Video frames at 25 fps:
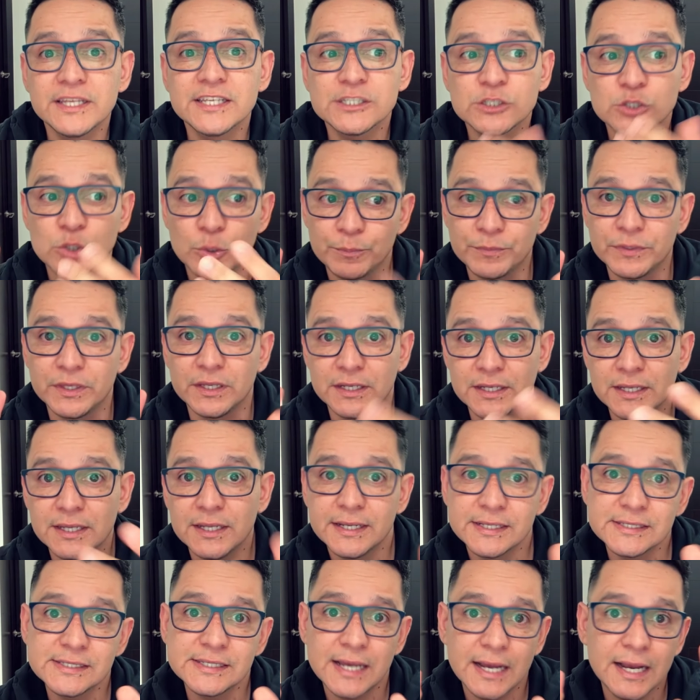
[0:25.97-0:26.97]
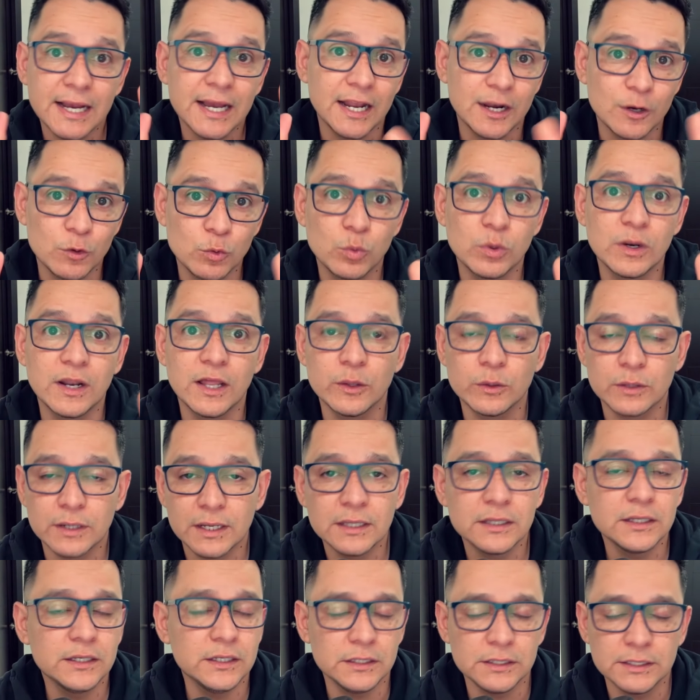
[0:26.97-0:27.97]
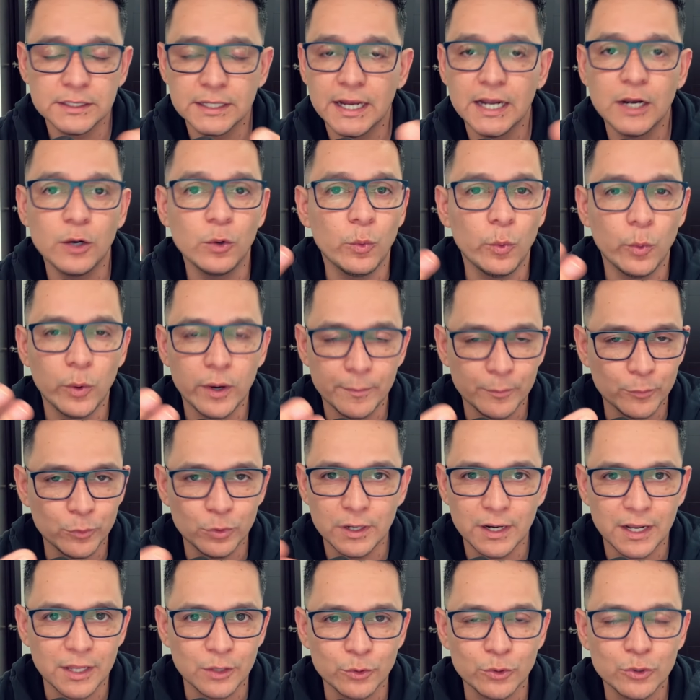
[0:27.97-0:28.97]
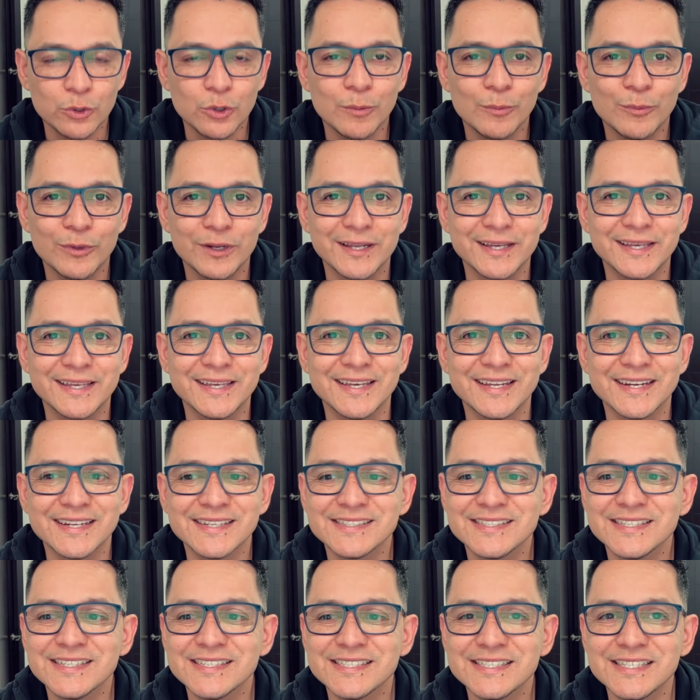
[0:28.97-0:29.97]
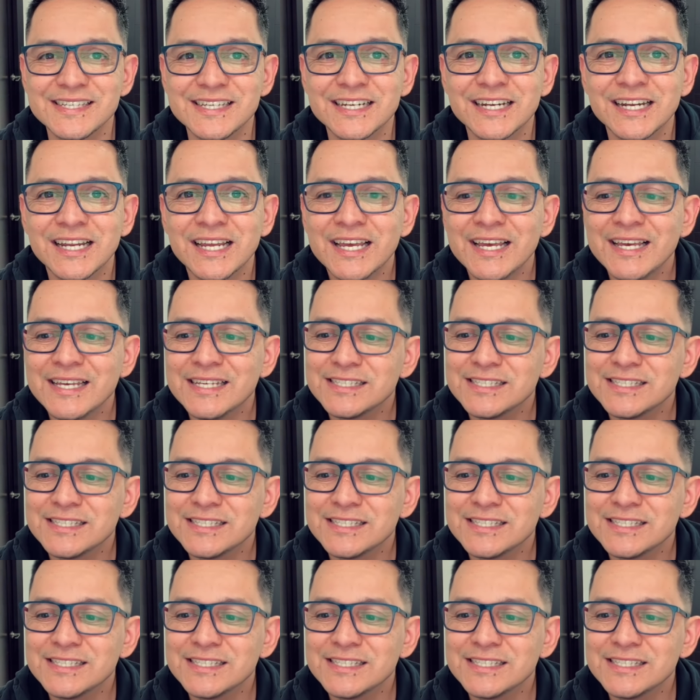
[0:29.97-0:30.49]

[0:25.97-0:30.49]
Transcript: you can get that digital calculator or emulator, whatever you want to call it,